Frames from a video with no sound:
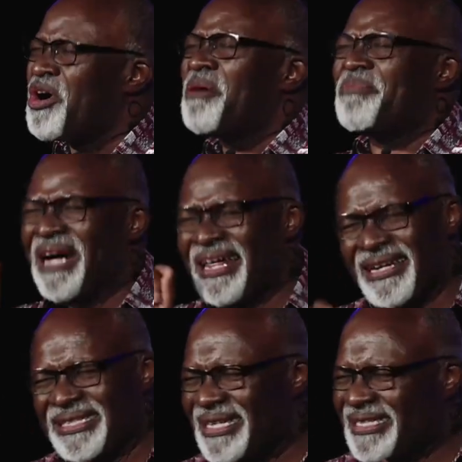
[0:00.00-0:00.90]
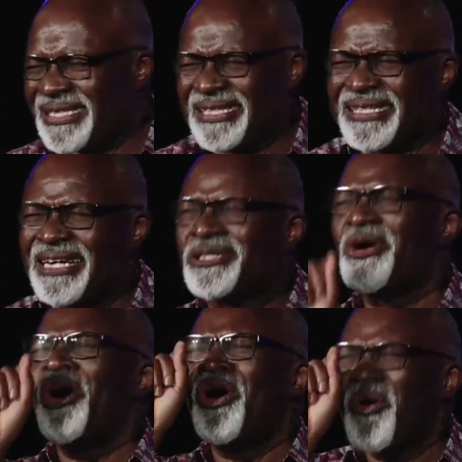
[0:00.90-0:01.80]
Brothers and sisters,
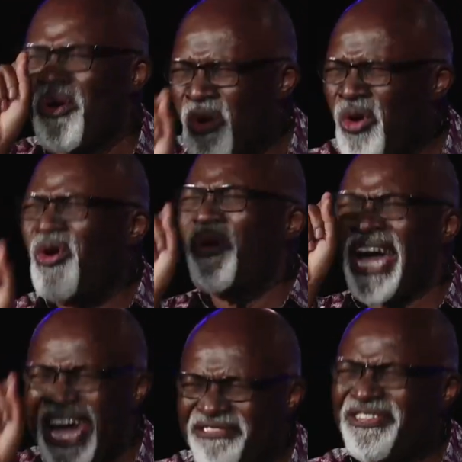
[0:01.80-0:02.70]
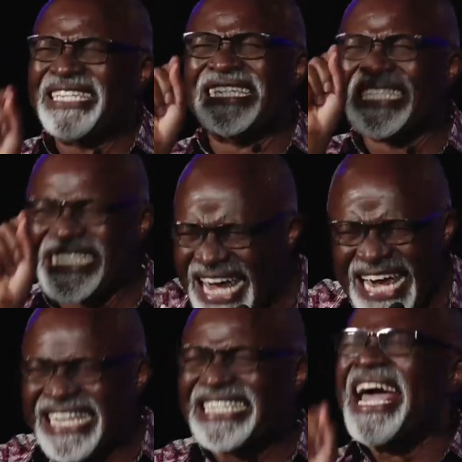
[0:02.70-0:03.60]
whoever
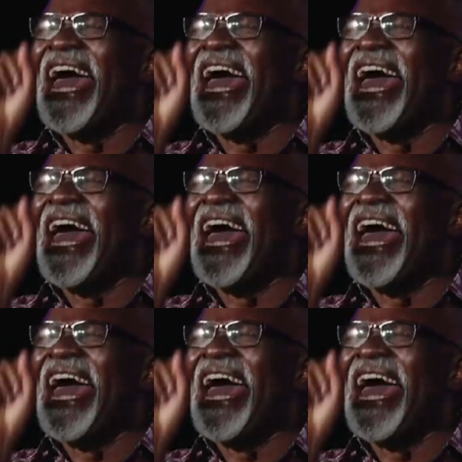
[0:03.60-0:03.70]
said